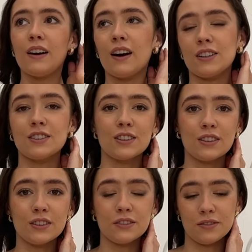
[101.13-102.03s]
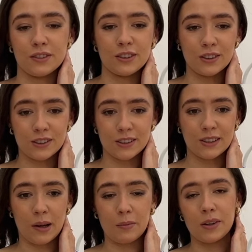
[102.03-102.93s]
I should have got
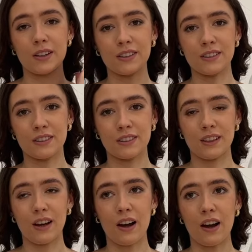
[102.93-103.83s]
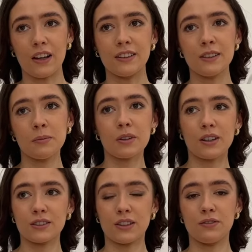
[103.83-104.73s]
some because I didn't,
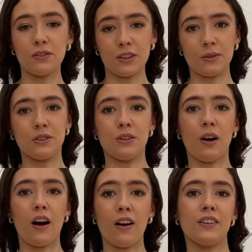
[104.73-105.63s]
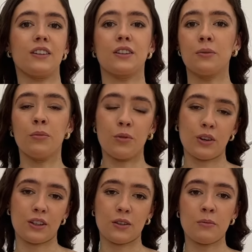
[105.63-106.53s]
because I thought they were too high and I couldn't
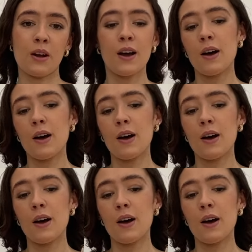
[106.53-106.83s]
walk in them.